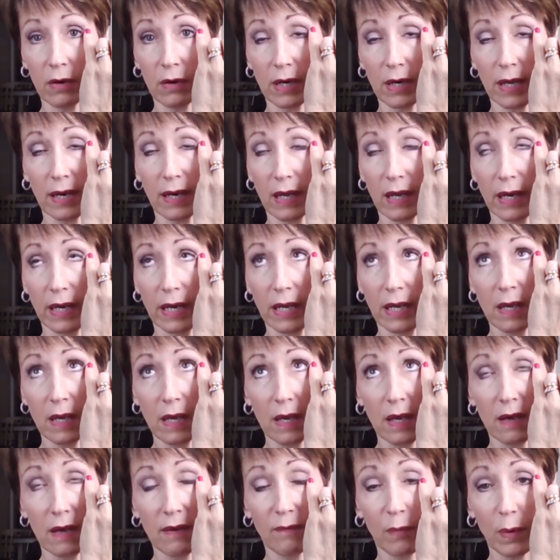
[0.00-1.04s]
or not 90,
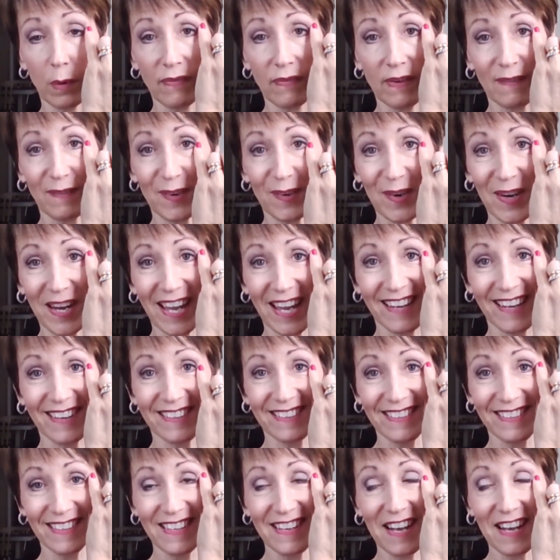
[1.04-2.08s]
45-degree
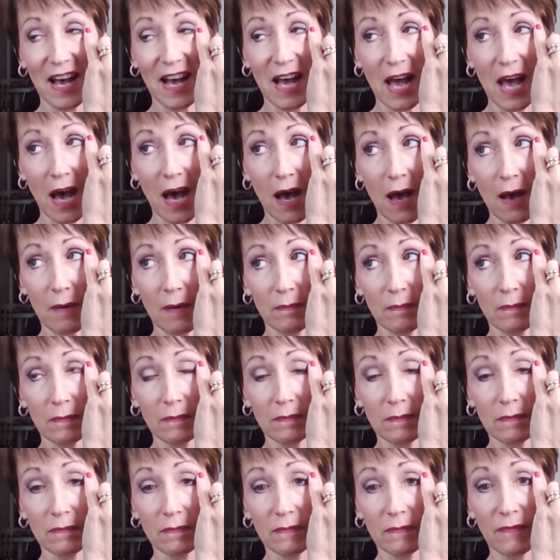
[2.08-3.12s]
angle
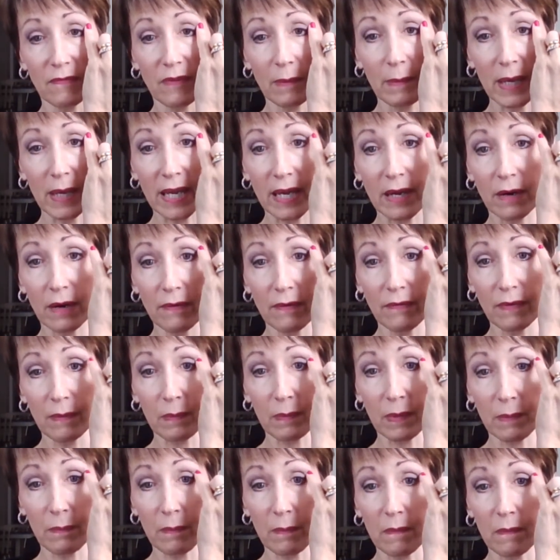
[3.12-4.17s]
from here, from
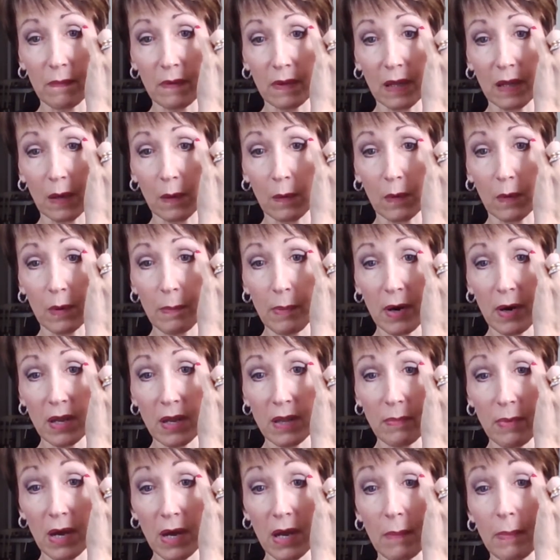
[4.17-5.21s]
the lower part of
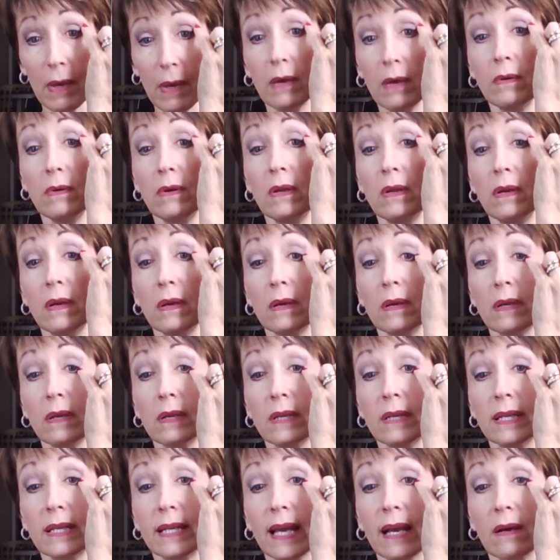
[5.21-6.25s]
the brow bone
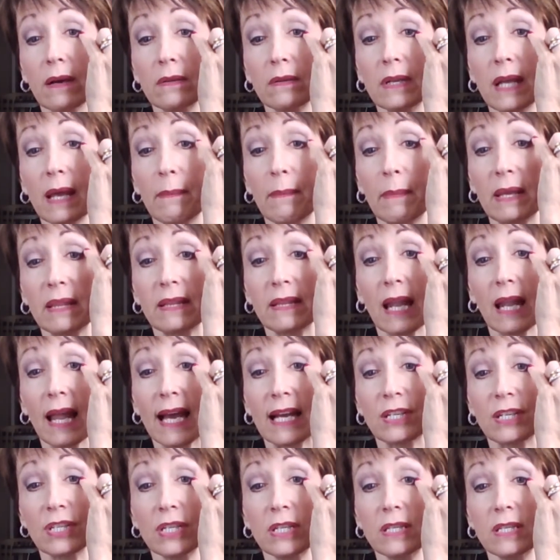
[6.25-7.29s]
down and meet the
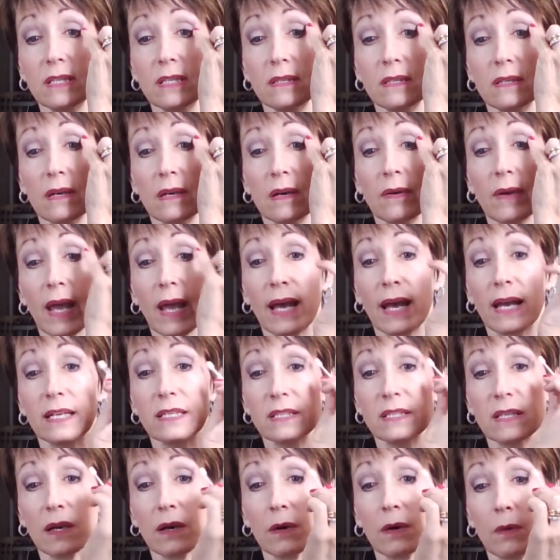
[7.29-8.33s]
lashes. Okay,
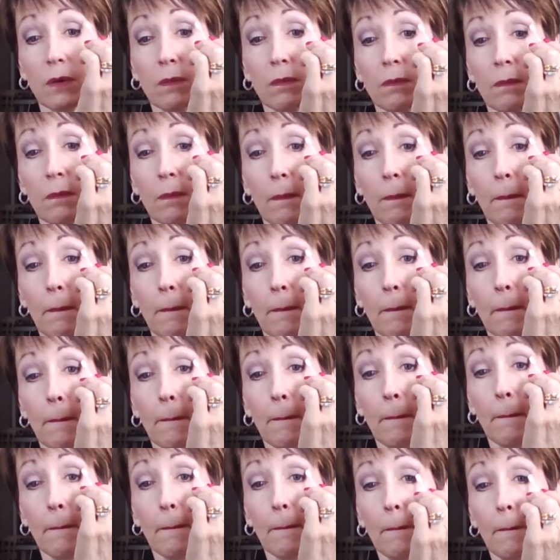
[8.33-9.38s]
so
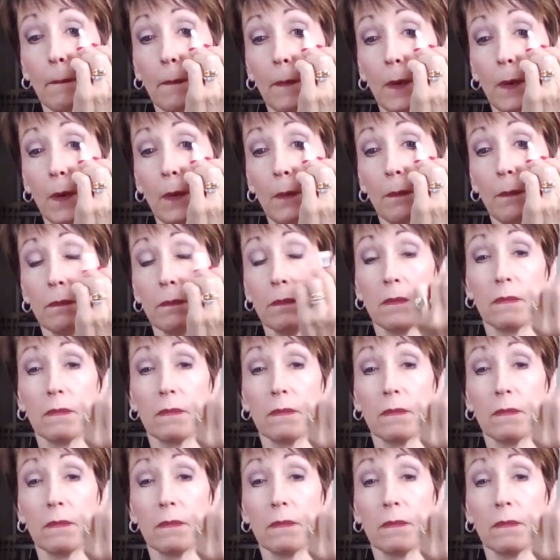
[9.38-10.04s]
boop,